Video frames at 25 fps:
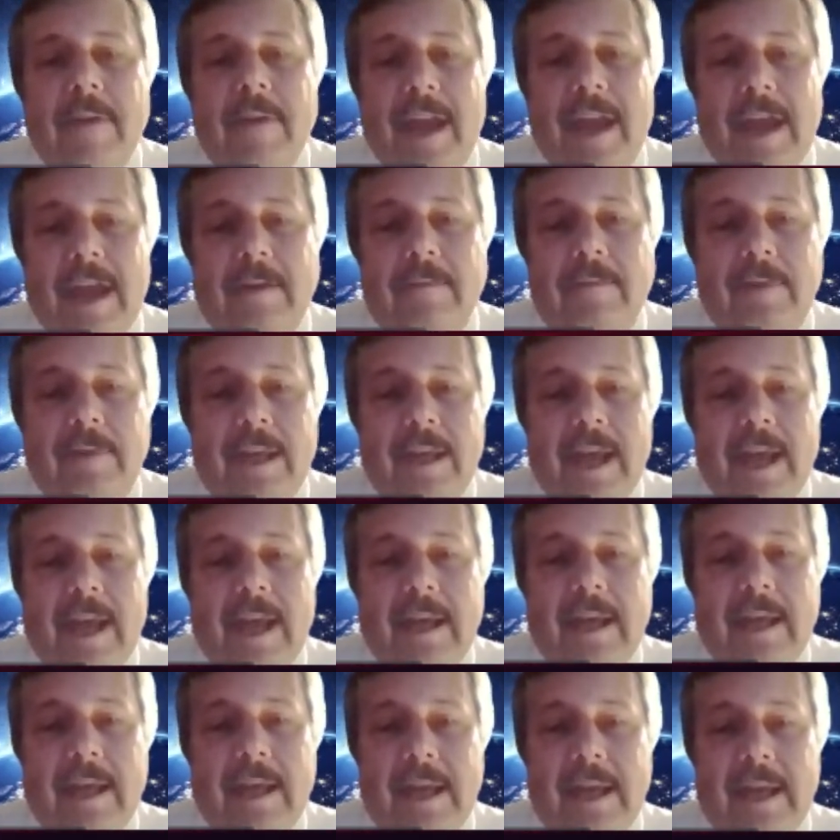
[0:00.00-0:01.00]
then we
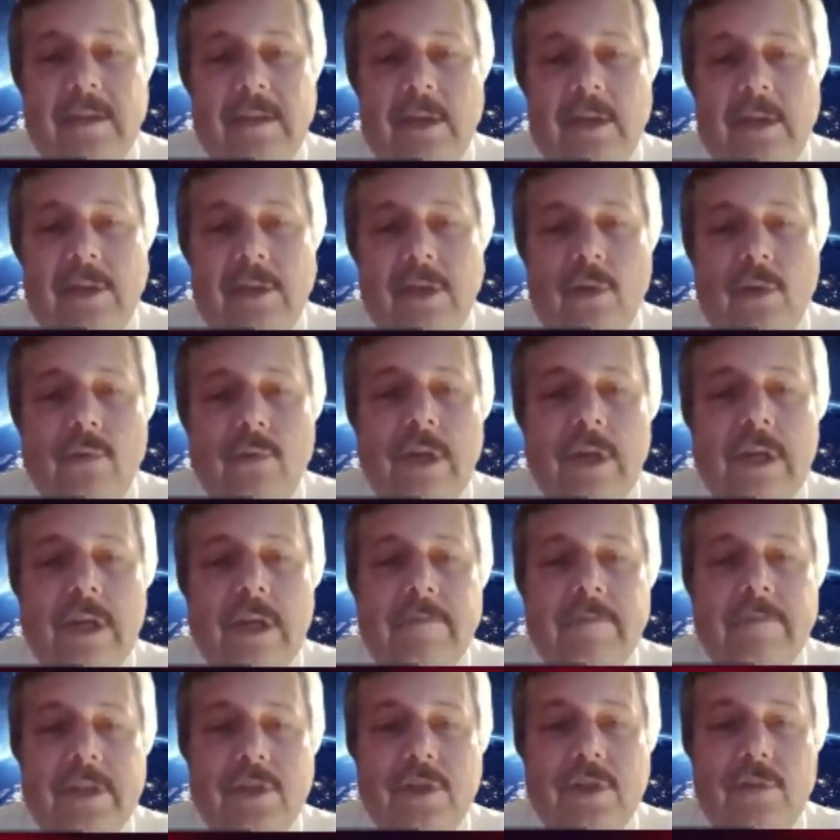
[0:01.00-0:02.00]
can get not
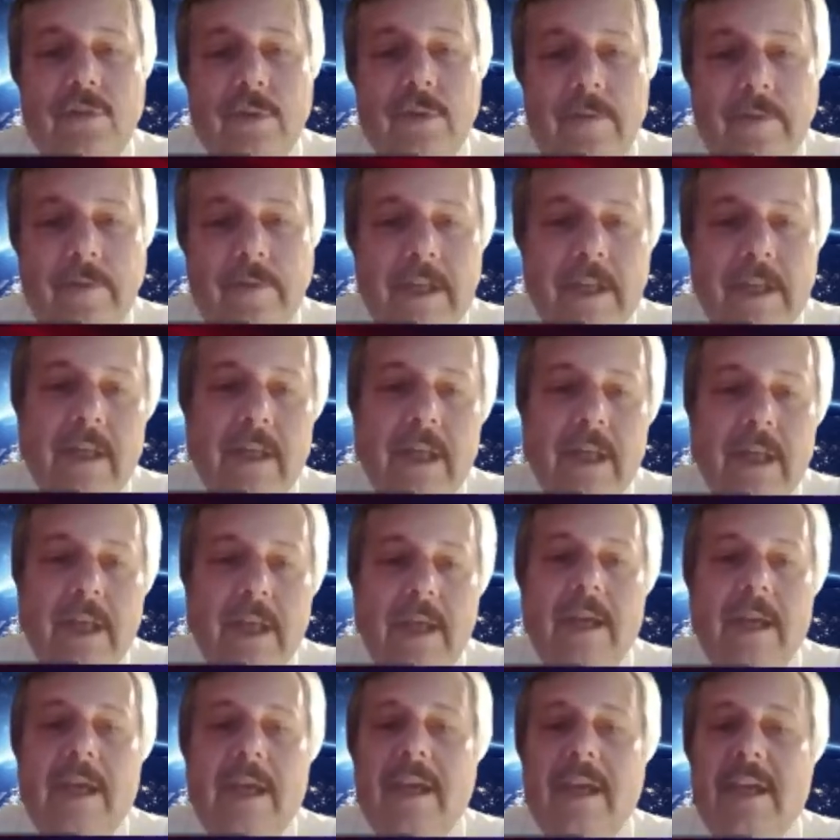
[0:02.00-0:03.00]
only the trivial
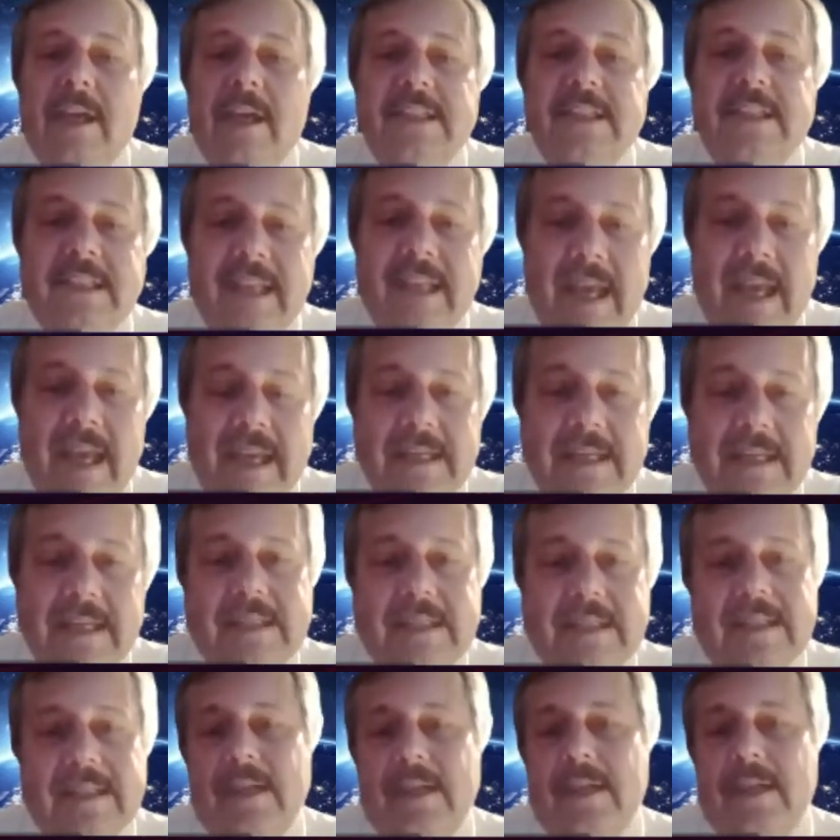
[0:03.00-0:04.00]

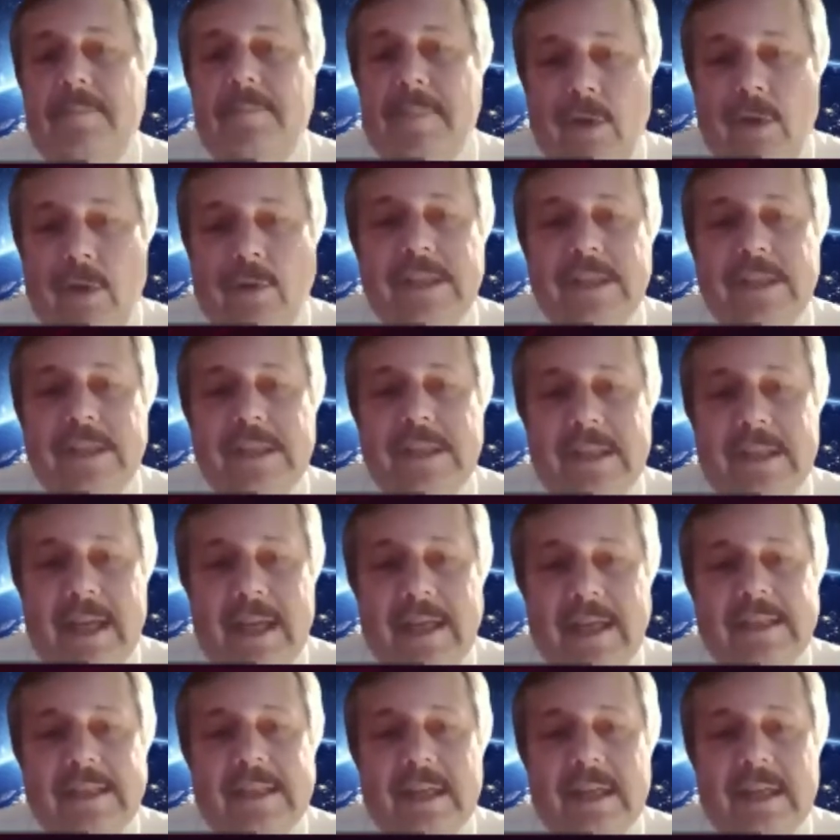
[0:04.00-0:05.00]
bound
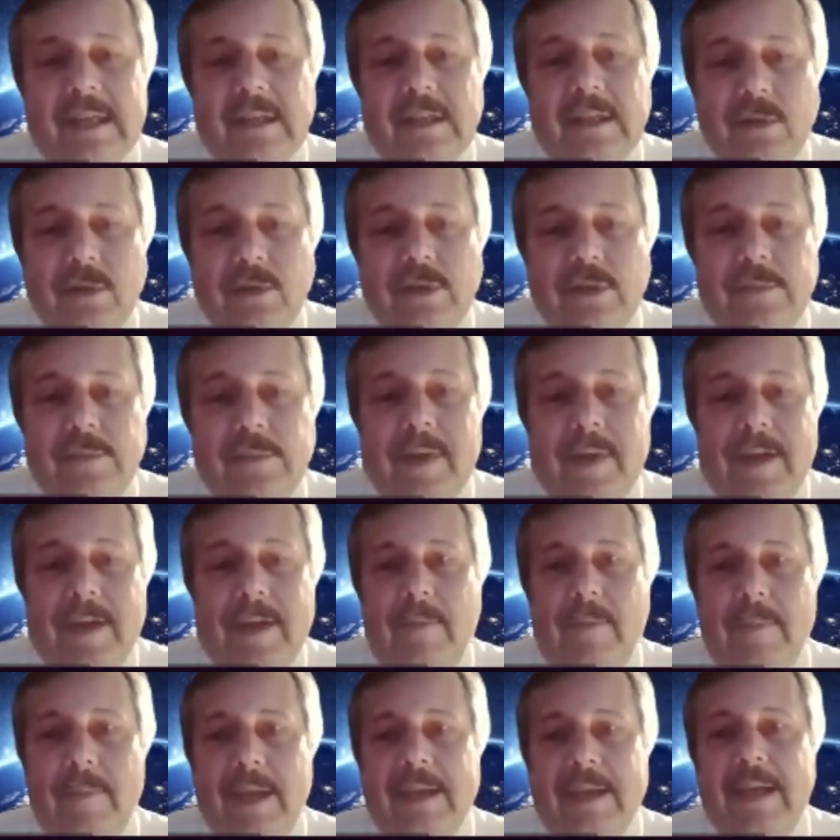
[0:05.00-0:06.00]
states induced
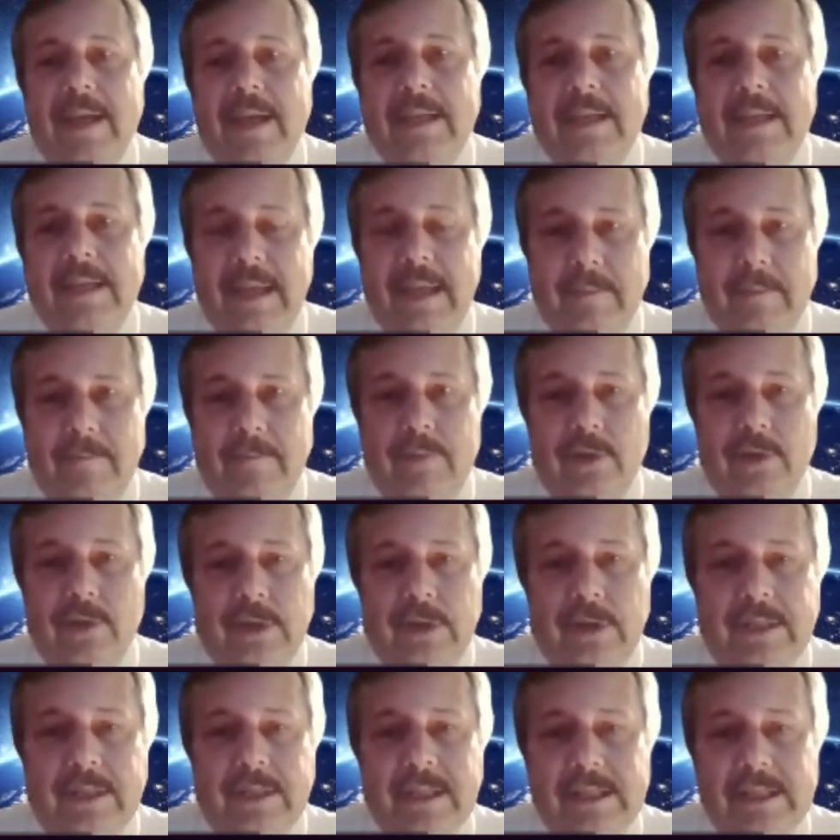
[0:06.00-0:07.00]
by the magnetic
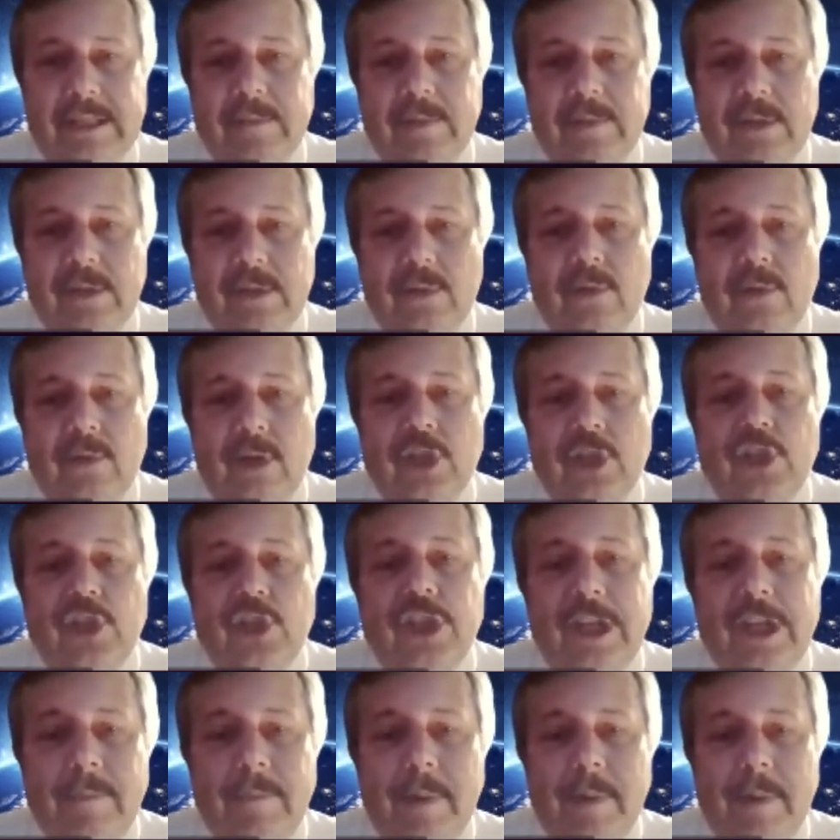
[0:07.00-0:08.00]
impurities, the
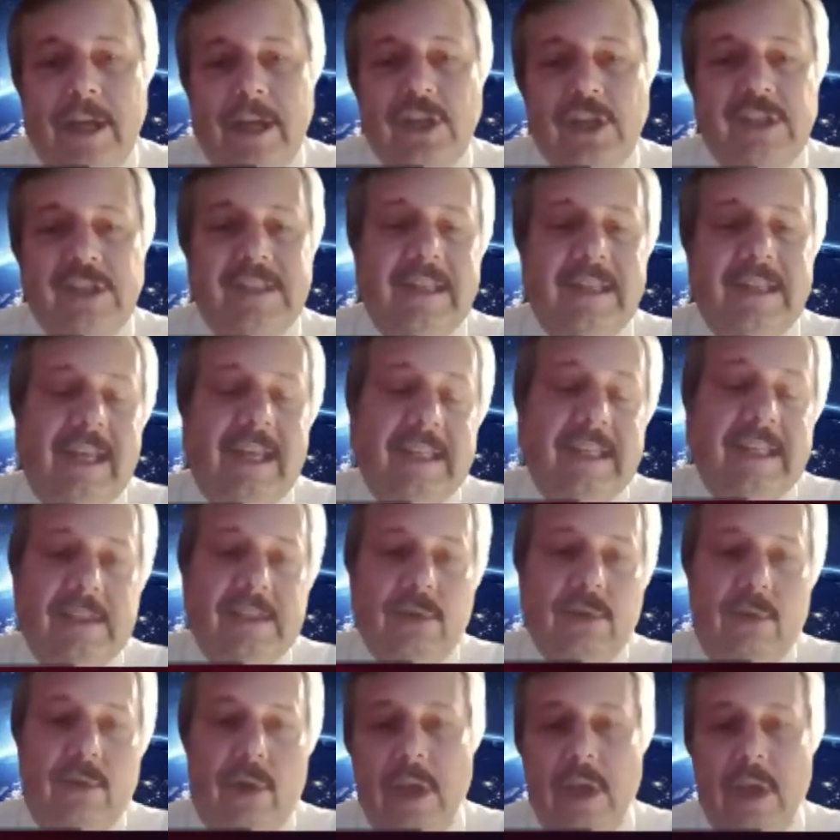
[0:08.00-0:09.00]
so-called Shiba
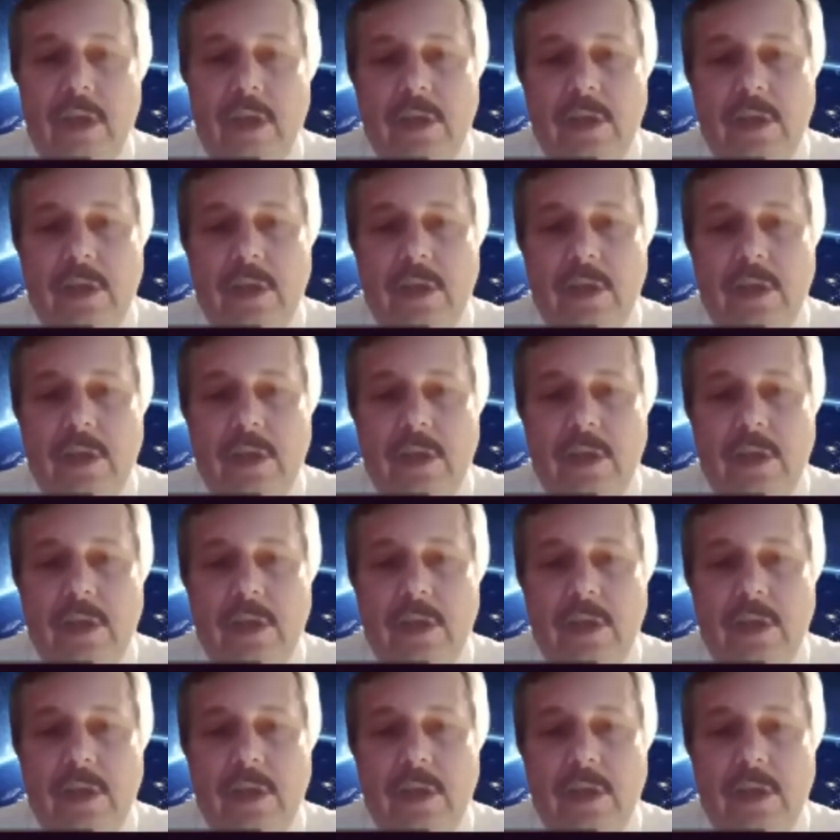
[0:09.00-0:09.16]
states or